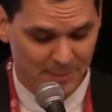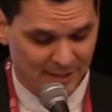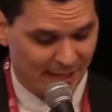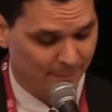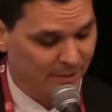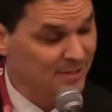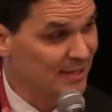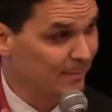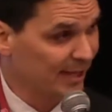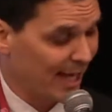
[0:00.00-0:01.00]
be named in the
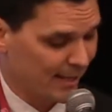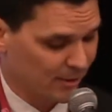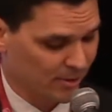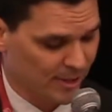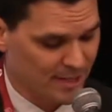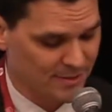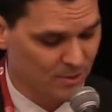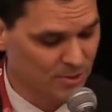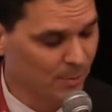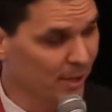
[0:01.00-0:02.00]
same category as
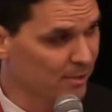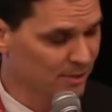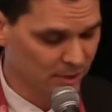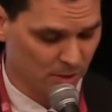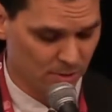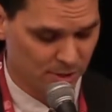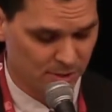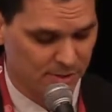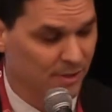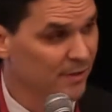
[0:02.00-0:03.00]
those players and
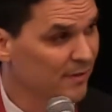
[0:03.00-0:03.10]
coaches